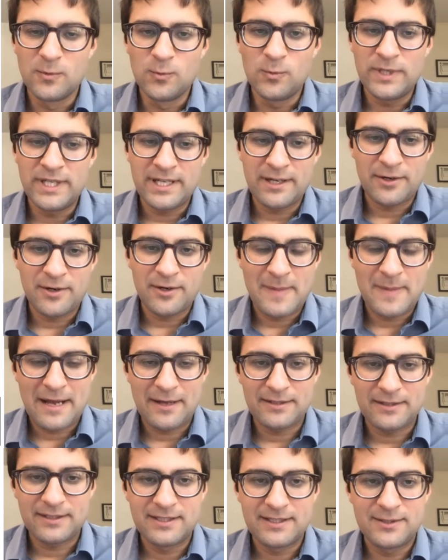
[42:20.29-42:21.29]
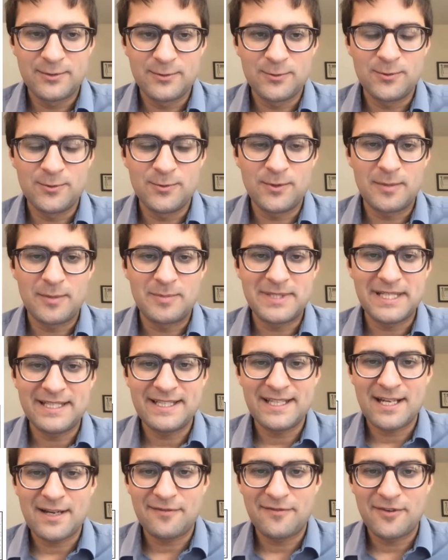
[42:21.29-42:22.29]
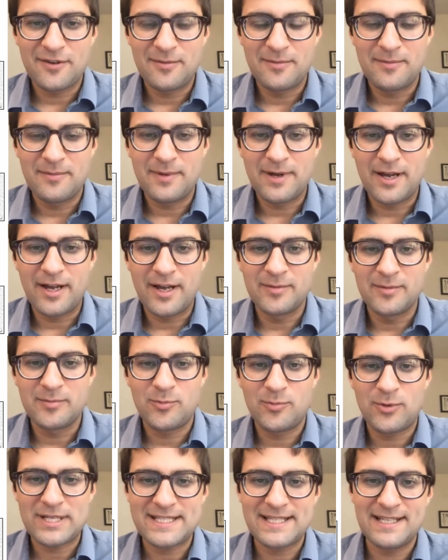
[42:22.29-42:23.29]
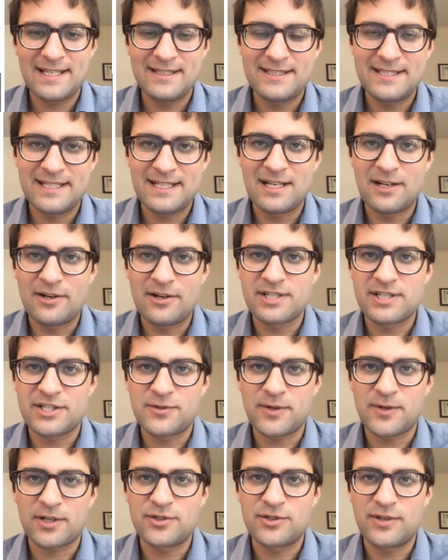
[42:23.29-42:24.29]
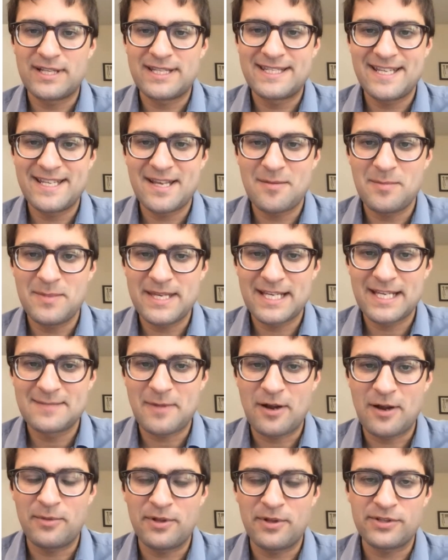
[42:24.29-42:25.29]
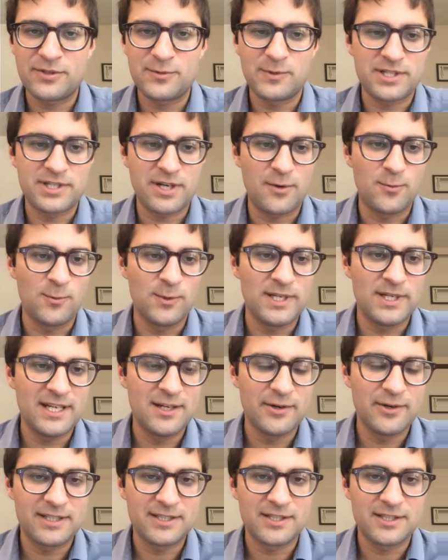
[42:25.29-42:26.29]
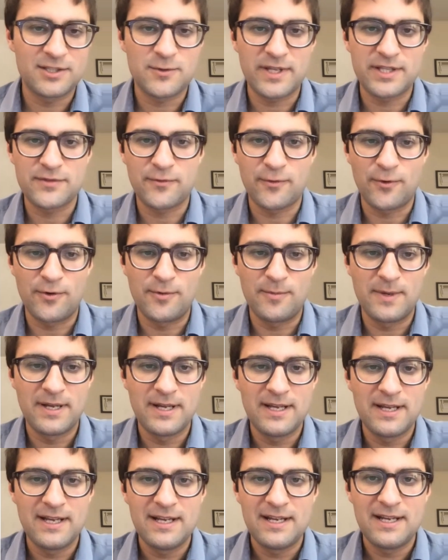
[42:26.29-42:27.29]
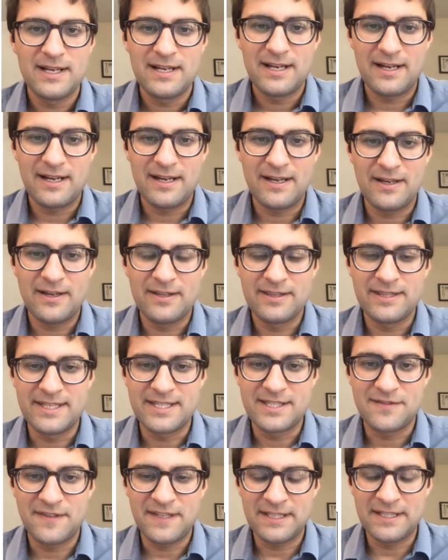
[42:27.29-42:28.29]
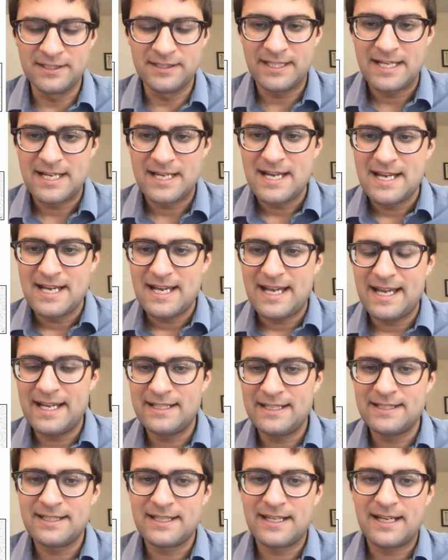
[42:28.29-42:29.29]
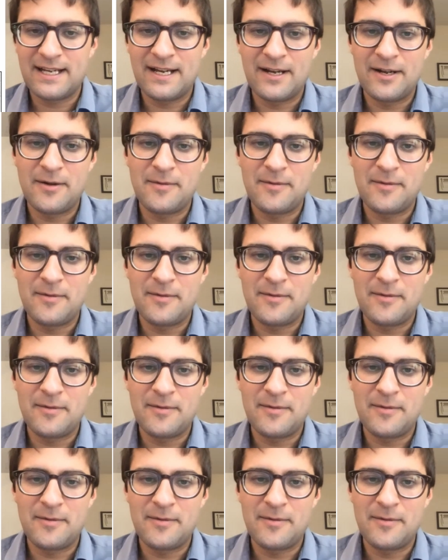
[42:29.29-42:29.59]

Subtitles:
We are about to obtain data from unprecedented large-scale structure and CMB experiments, which are really going to transform this field. And